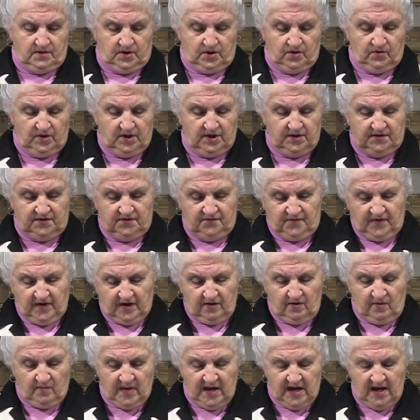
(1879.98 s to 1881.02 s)
to his
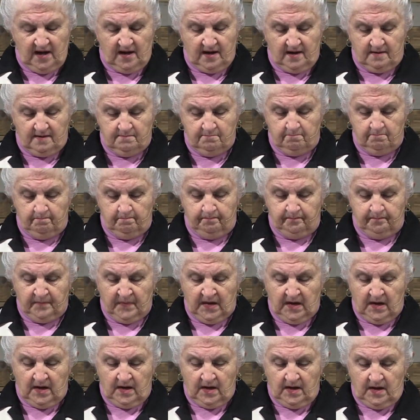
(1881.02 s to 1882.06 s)
fellow man,
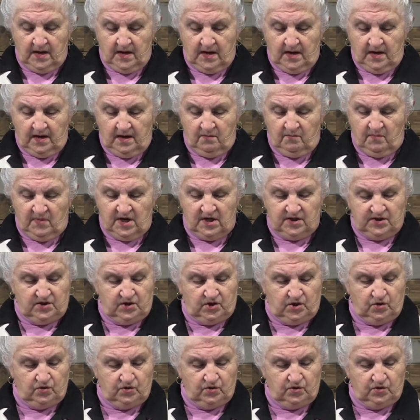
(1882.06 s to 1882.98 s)
he must